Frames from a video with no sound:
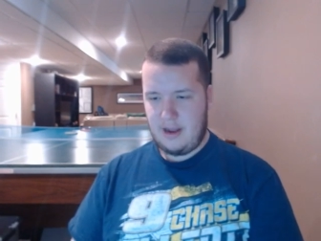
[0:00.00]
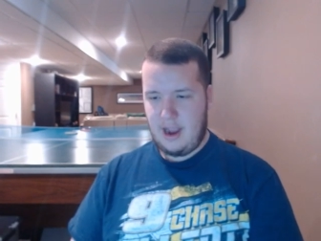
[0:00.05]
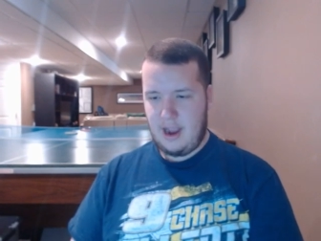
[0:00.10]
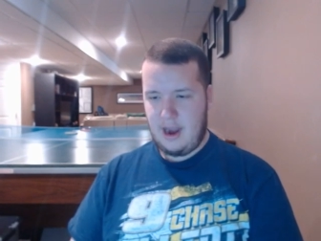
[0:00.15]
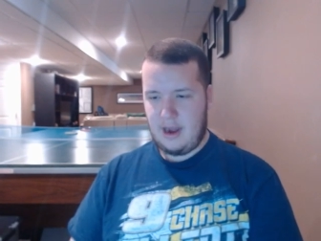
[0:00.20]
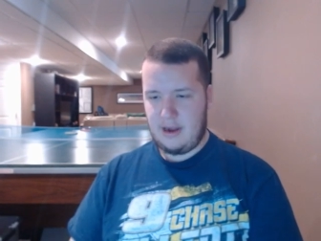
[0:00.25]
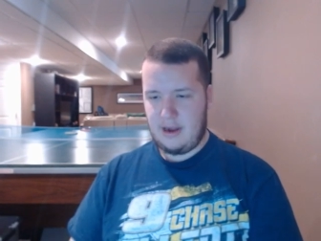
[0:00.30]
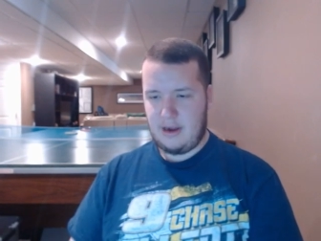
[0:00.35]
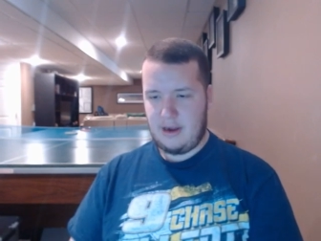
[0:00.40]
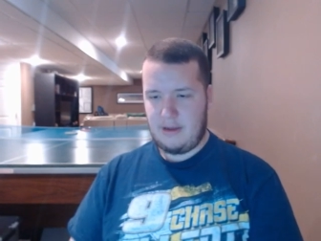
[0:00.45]

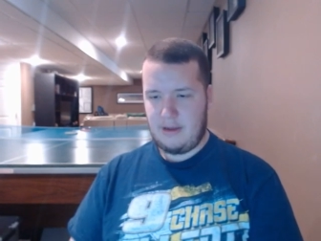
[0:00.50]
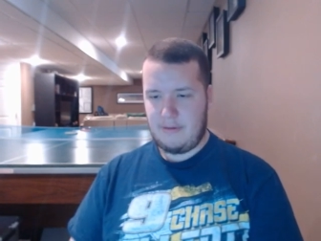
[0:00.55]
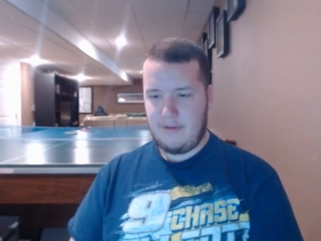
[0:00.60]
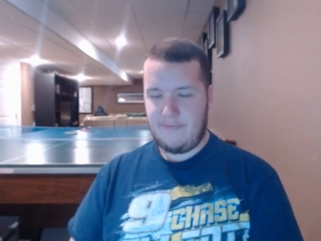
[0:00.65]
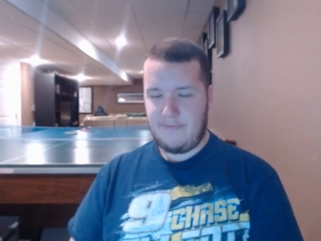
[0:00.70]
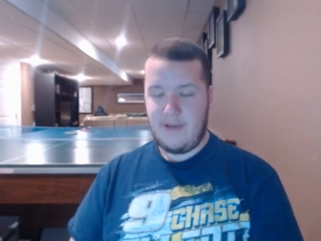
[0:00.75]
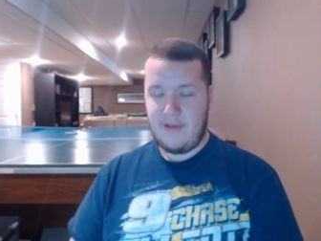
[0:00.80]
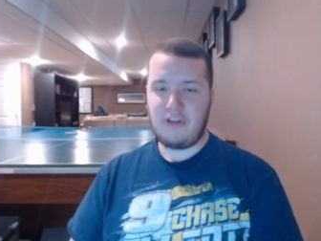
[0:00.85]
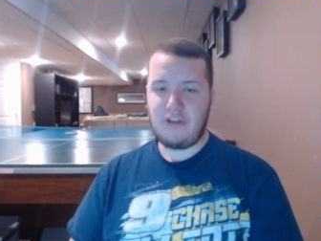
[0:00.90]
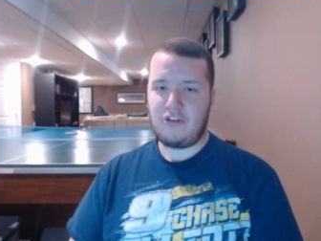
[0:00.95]
And um,
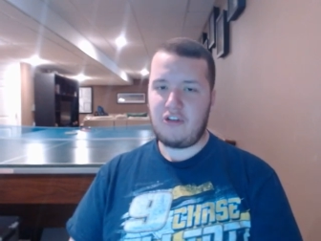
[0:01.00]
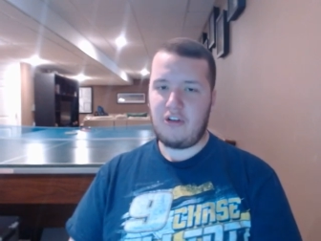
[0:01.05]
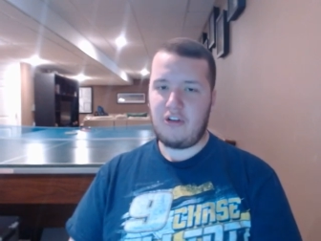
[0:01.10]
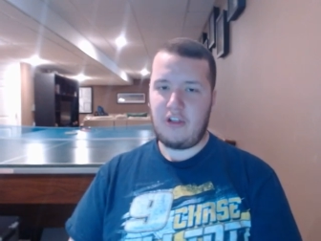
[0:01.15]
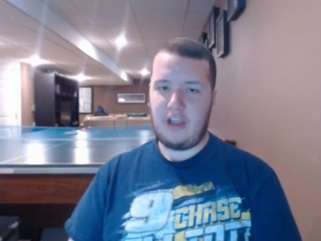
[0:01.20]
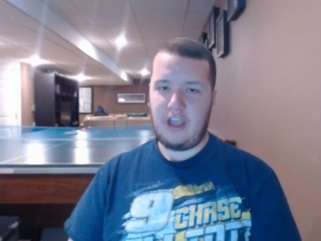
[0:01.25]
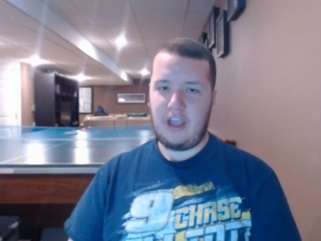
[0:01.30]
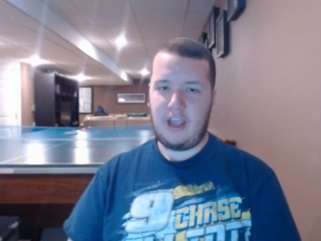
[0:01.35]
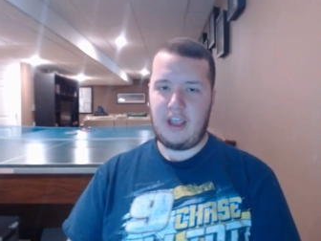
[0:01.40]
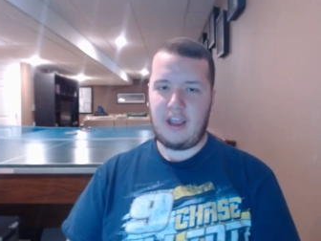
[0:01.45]

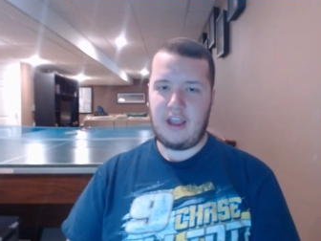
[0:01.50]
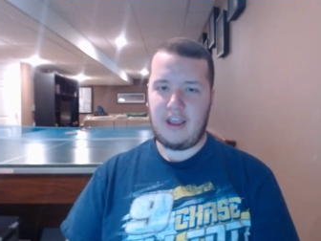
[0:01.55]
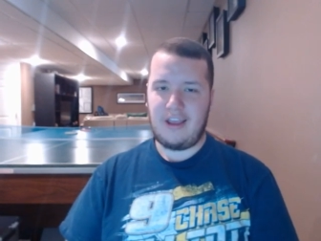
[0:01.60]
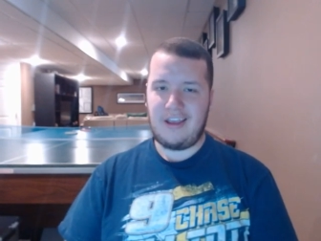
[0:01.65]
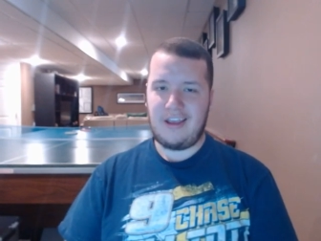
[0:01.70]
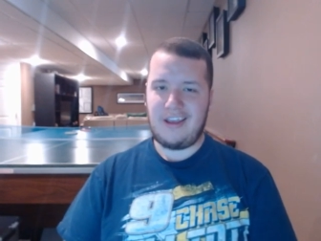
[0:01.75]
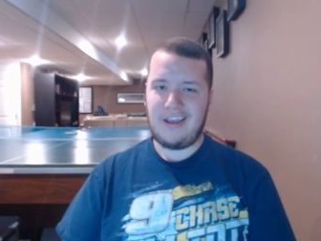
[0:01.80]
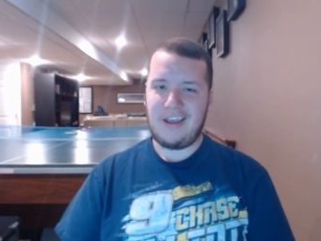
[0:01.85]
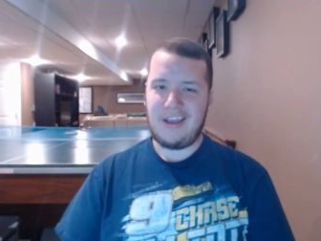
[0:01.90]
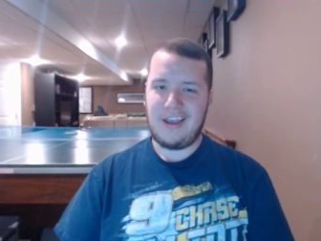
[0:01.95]
eventually,
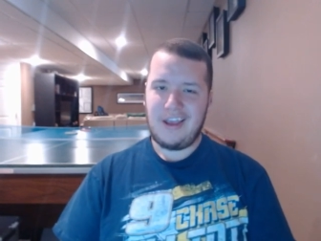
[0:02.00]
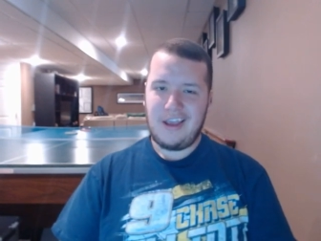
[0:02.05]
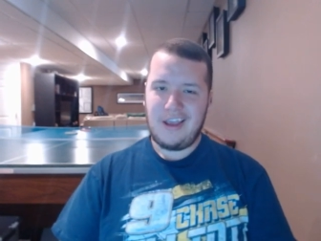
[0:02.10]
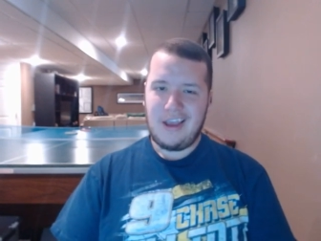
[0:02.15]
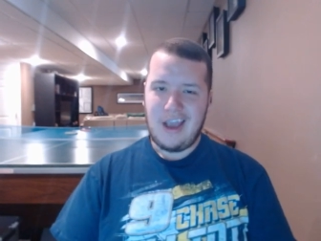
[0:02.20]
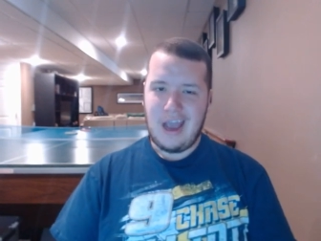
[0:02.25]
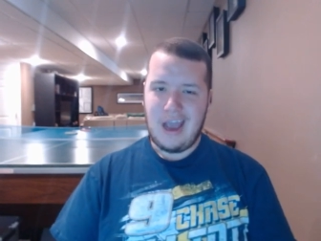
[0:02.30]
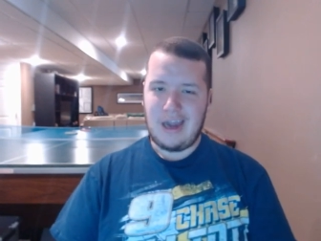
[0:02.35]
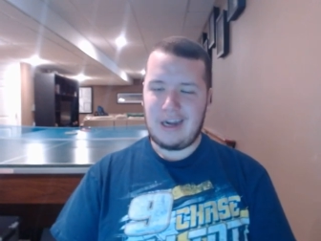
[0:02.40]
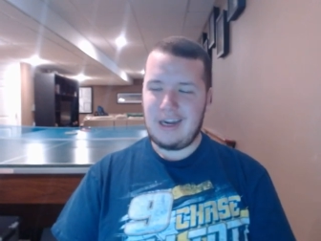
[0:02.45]

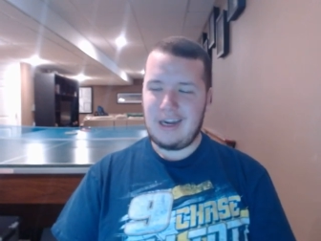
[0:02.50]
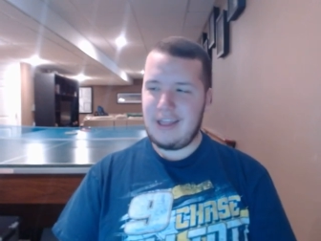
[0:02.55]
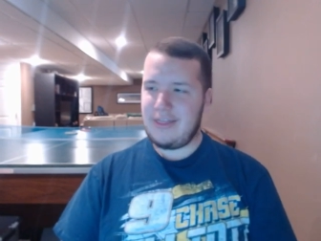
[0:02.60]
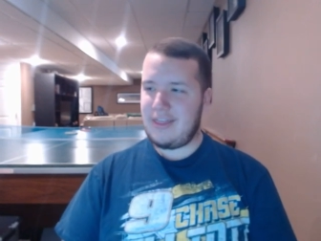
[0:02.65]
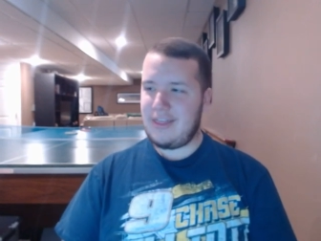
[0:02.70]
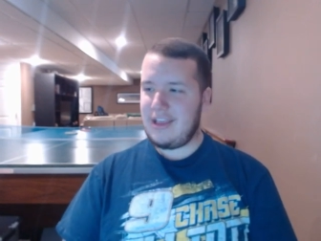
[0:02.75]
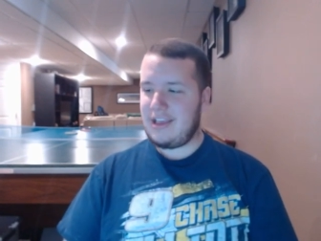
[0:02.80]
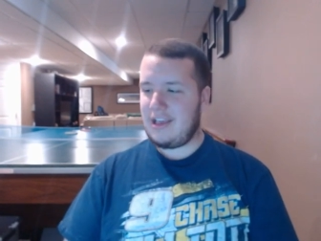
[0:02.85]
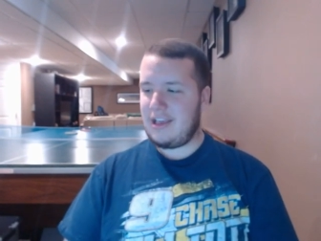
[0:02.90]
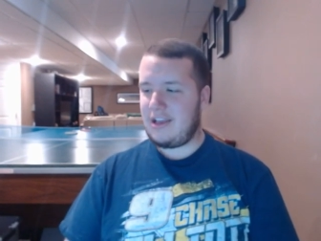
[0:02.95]
and I
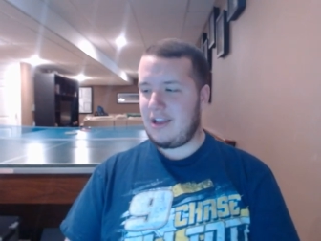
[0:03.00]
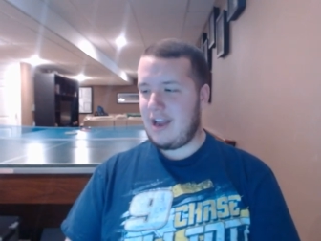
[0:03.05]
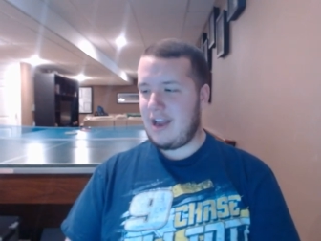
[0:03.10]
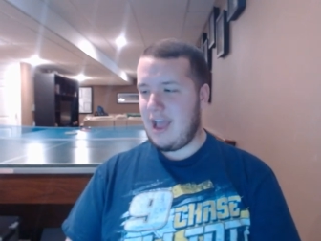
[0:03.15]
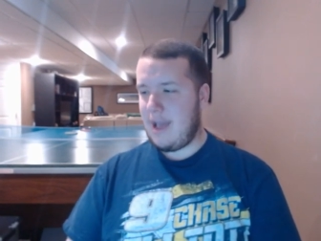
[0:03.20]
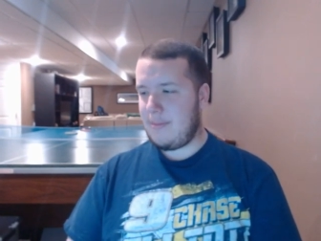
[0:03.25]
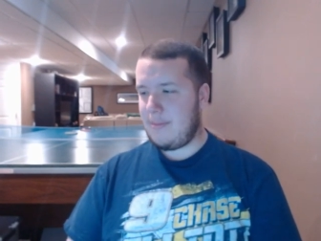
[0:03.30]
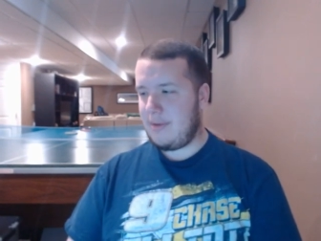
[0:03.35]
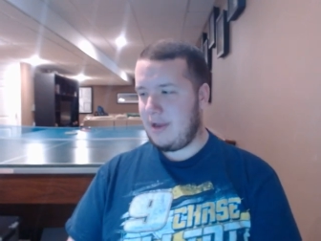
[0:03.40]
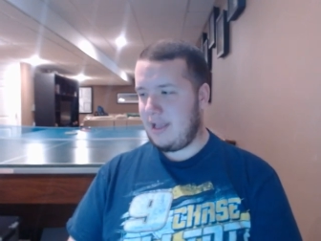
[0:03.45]
didn't think it could
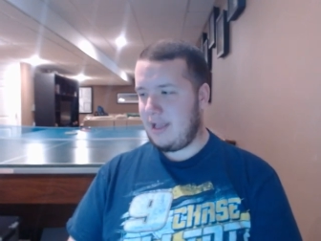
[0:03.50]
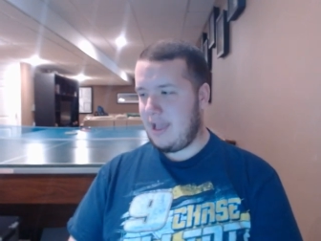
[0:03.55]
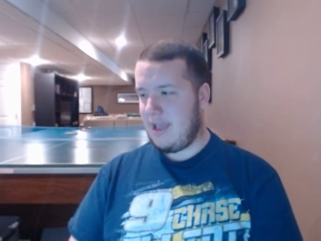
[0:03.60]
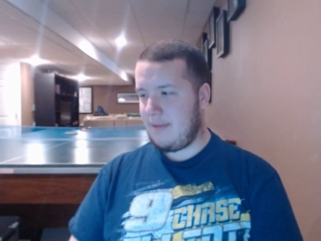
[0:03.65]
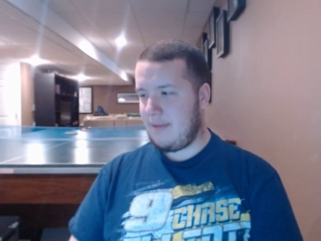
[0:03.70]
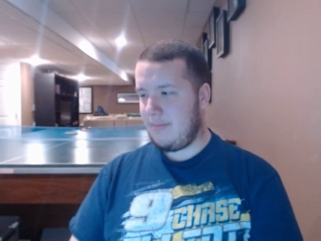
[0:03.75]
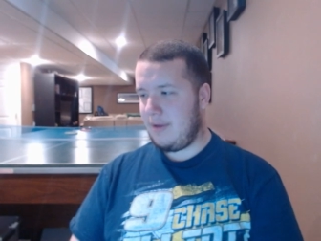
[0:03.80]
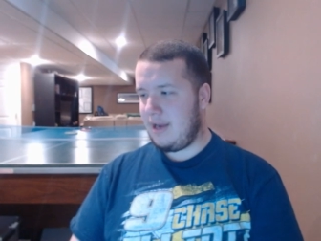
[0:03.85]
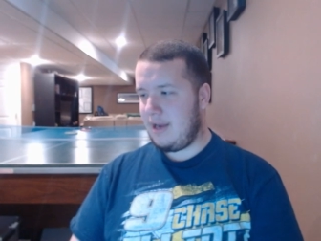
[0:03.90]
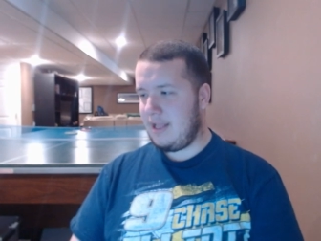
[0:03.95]
happen
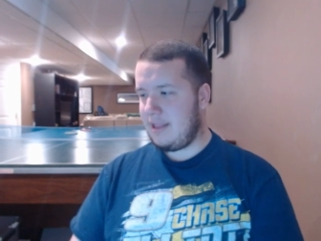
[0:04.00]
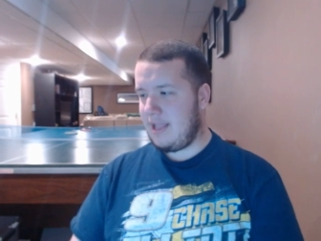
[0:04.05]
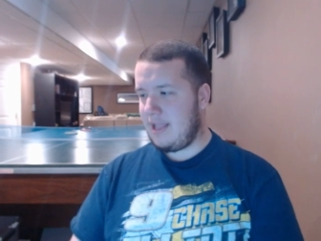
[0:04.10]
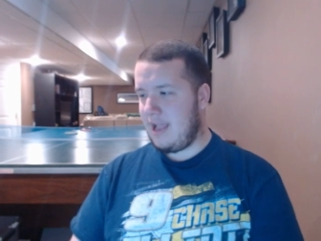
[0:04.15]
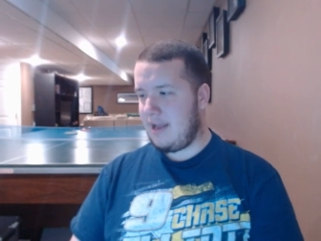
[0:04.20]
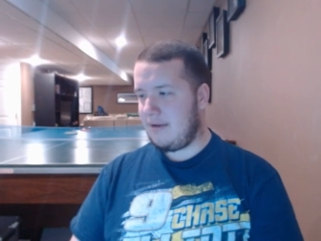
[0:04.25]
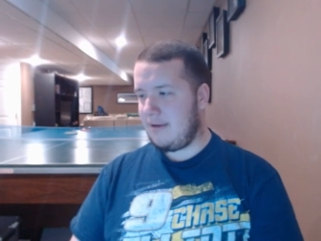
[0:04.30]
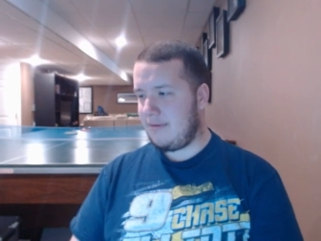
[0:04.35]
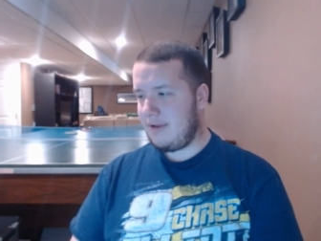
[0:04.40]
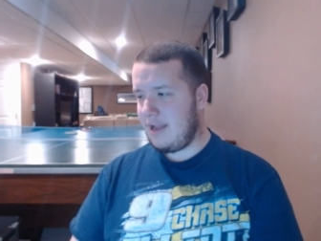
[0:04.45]
again, but it
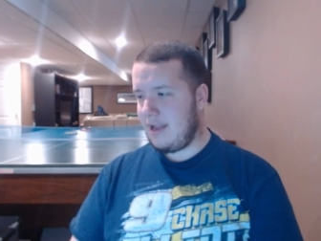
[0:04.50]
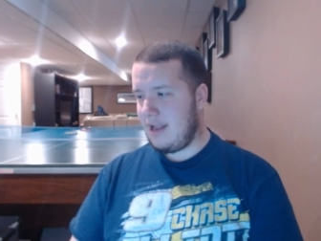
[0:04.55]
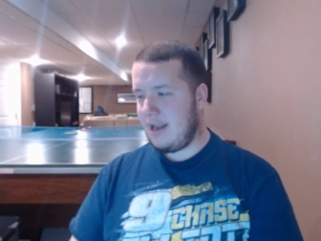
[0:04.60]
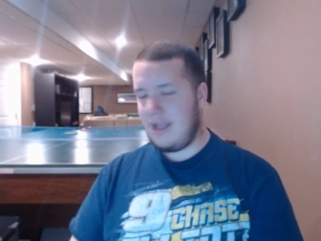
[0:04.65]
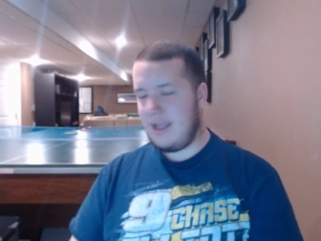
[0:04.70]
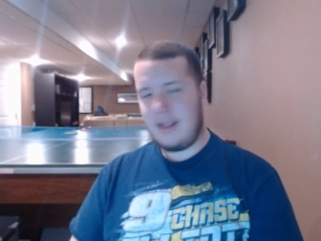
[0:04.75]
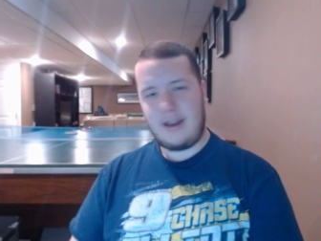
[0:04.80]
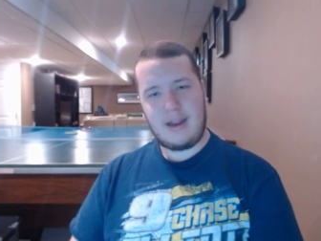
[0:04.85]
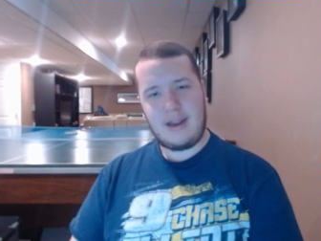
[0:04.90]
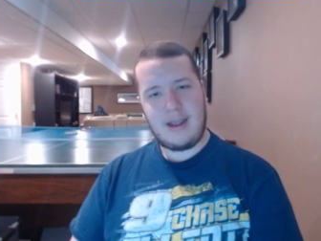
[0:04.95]
did. It,
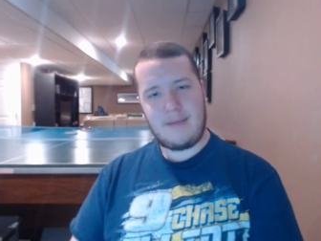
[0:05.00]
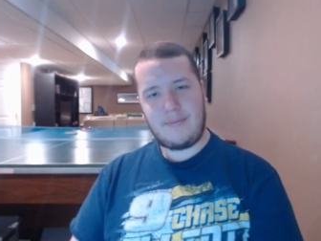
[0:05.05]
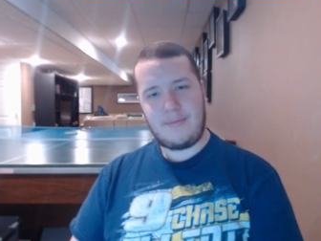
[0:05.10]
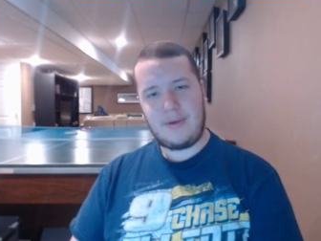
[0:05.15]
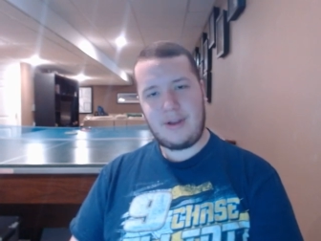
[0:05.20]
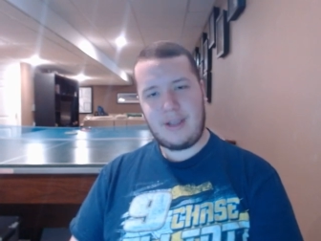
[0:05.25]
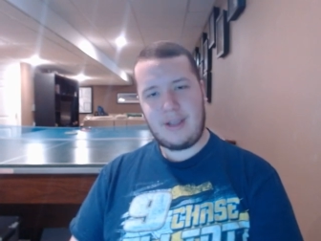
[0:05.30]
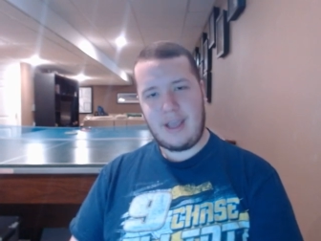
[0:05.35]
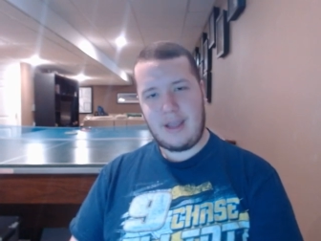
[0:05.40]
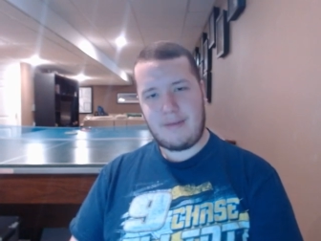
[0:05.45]
it
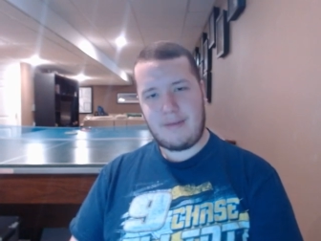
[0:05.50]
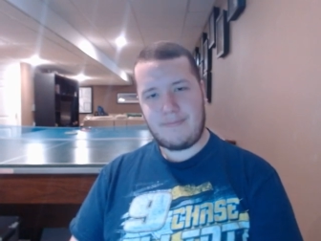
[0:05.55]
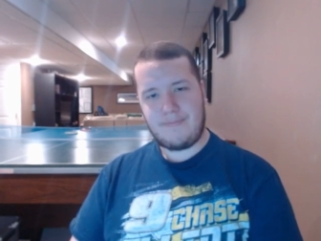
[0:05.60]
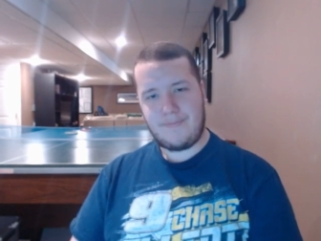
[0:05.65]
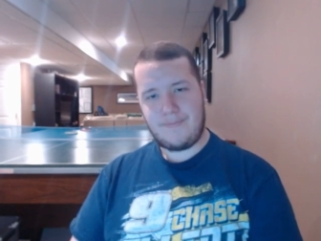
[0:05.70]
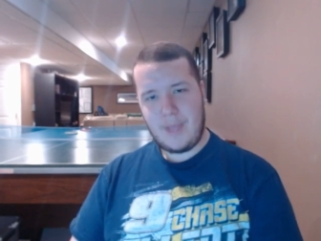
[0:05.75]
happened again.